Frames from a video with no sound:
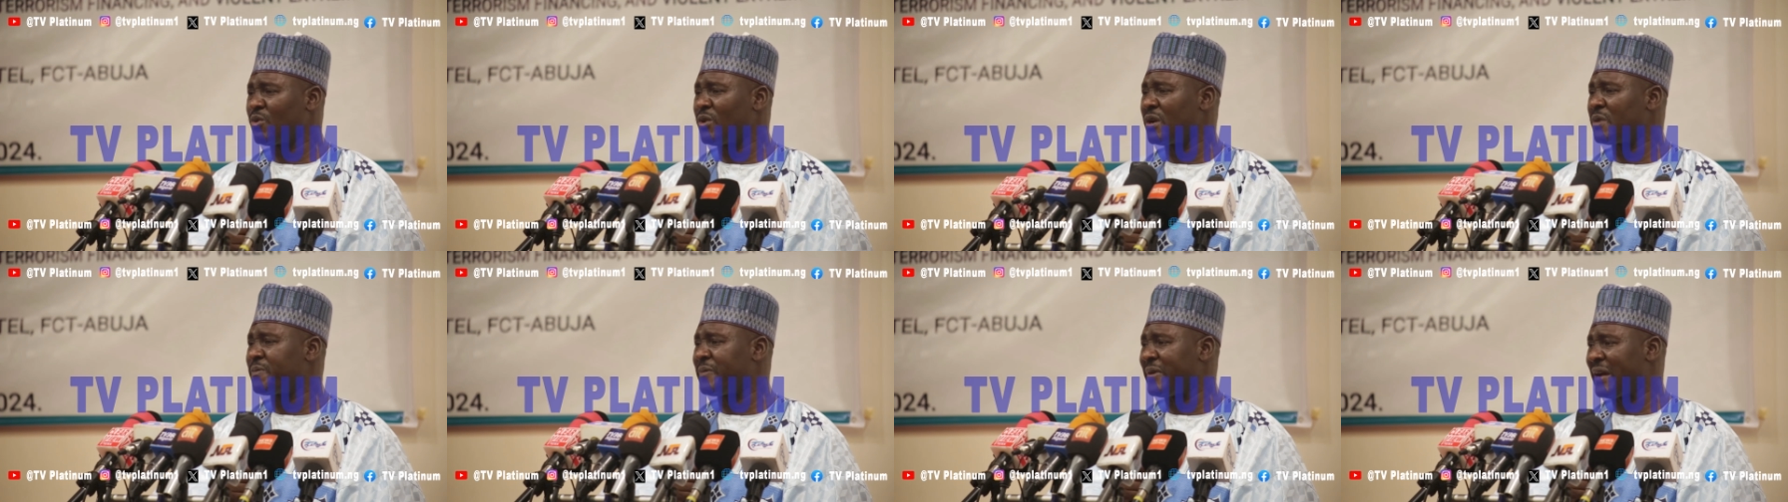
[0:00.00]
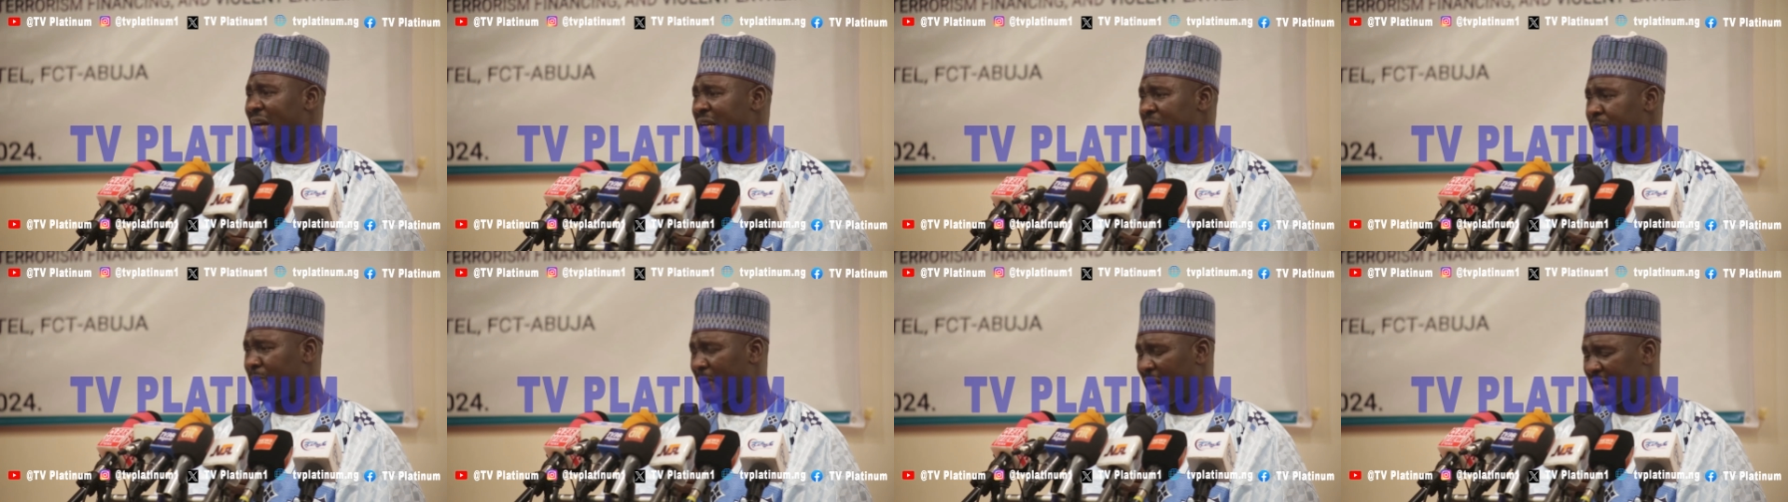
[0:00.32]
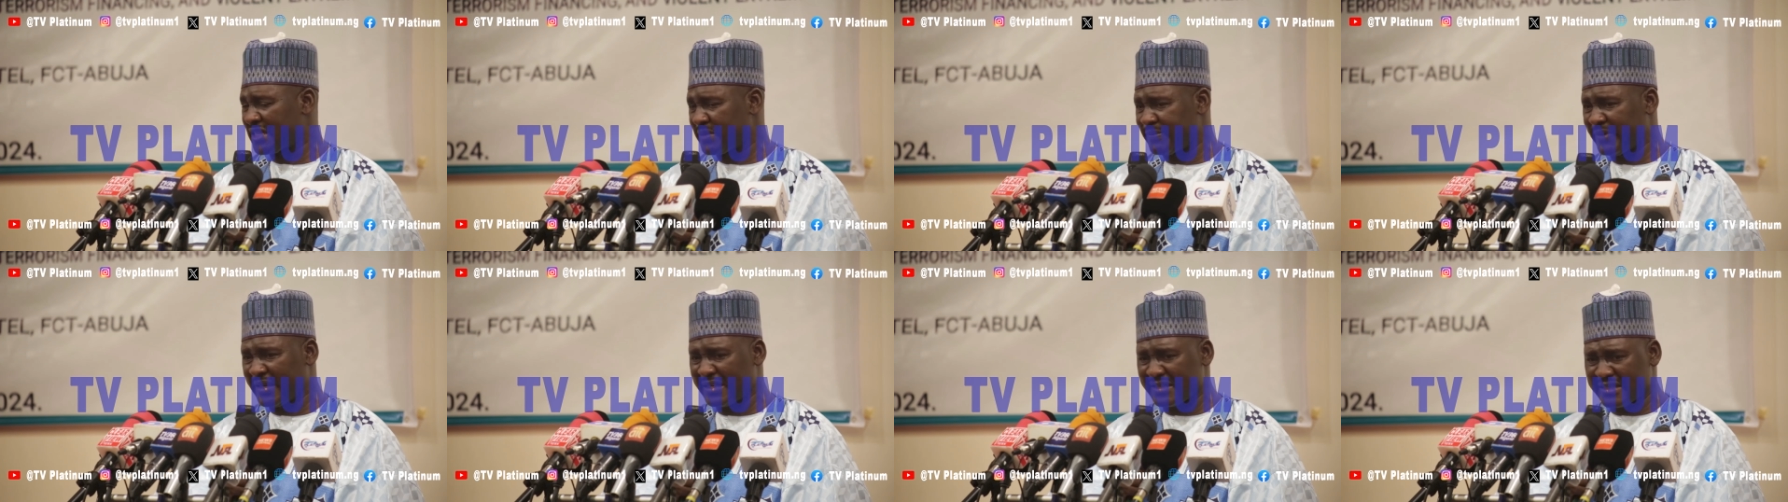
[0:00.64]
welfare
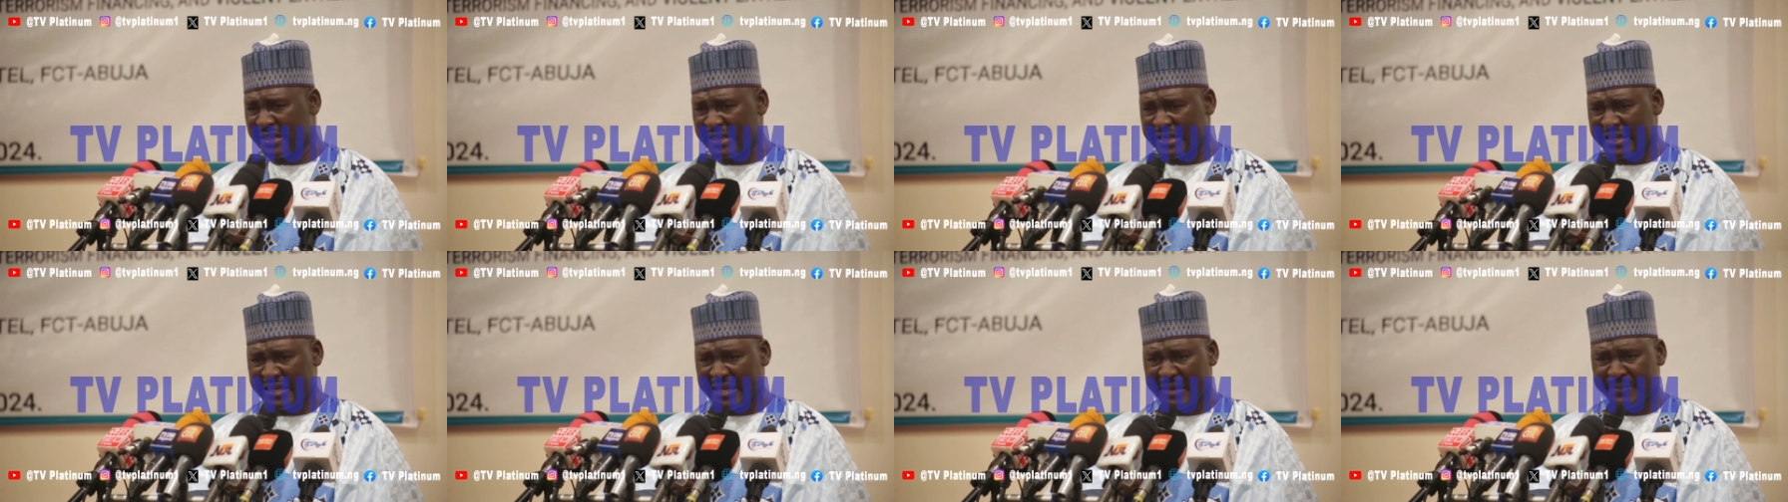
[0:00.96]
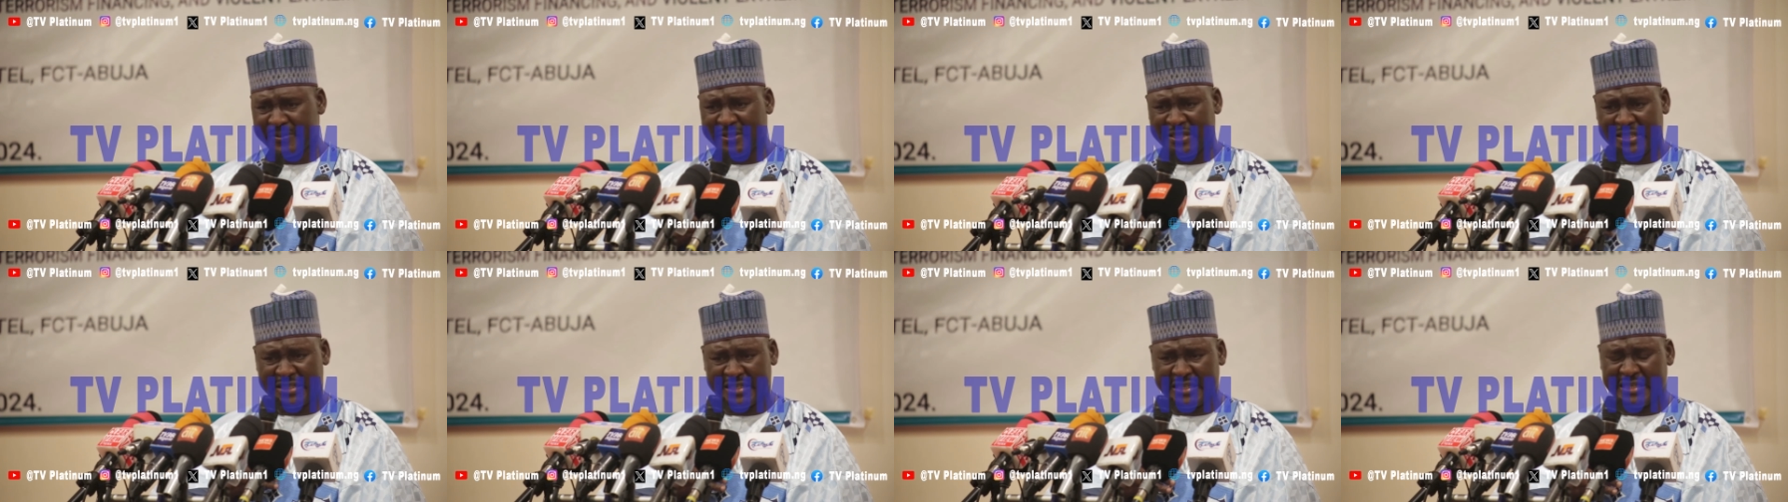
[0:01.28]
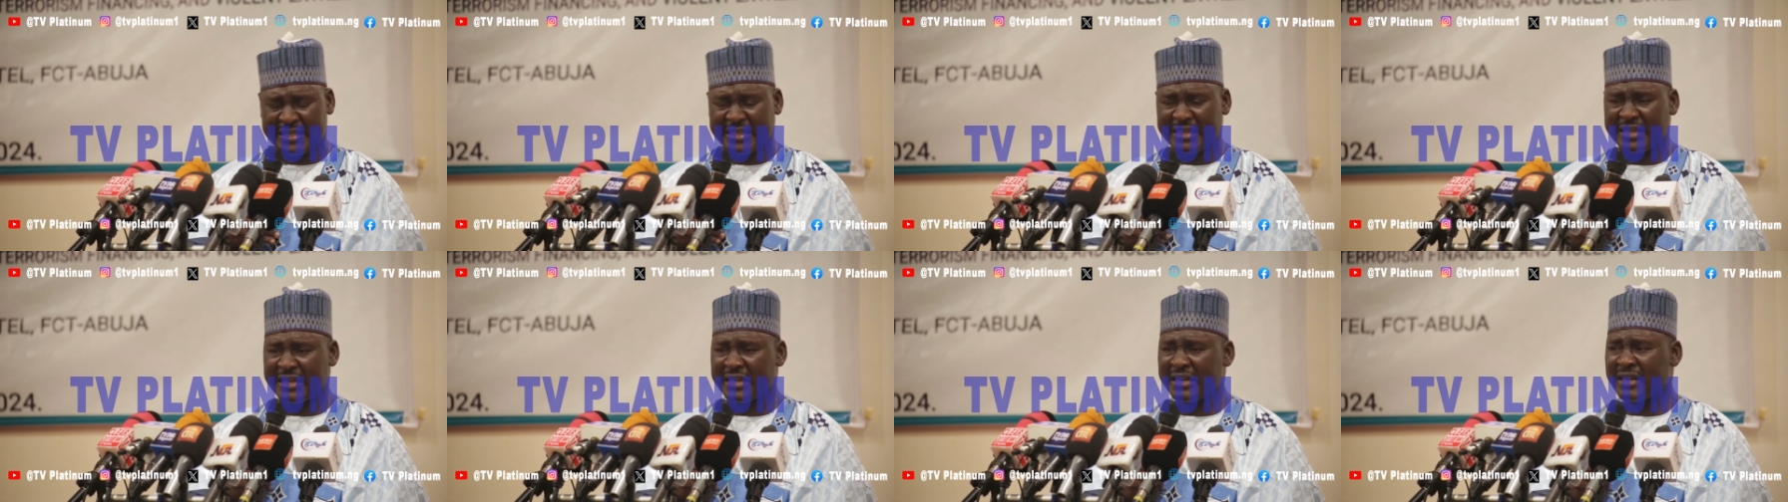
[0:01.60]
department in
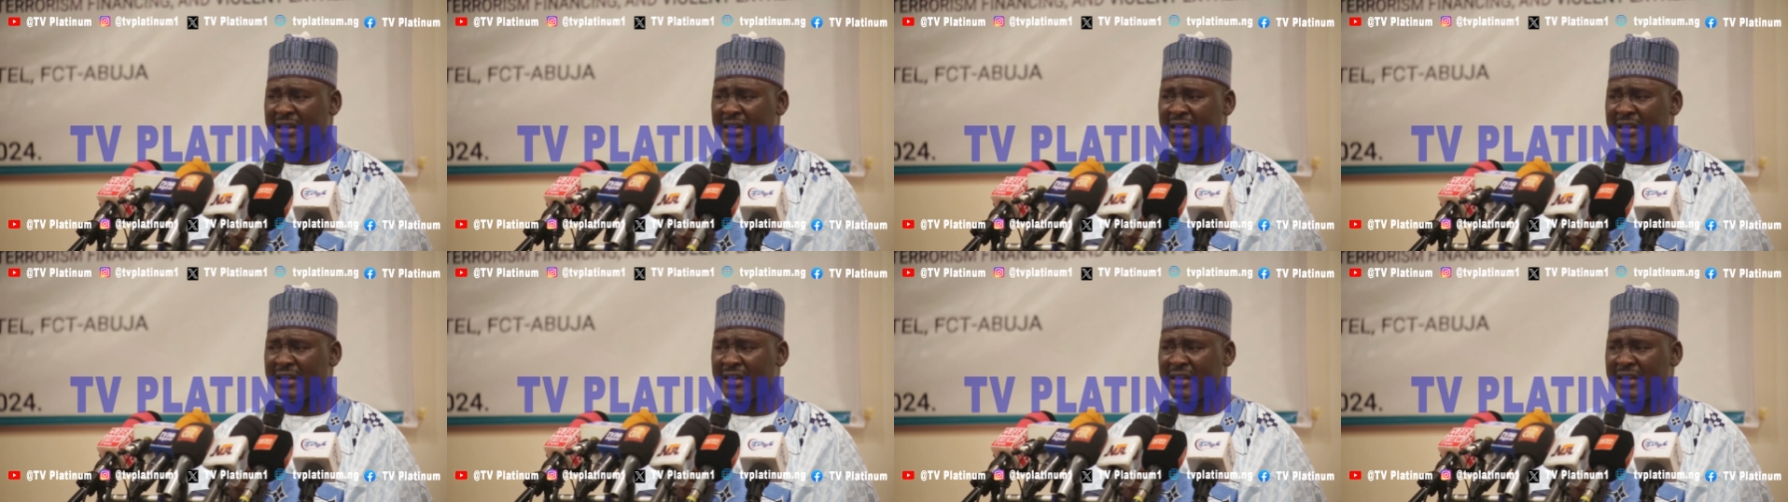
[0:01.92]
FCDA.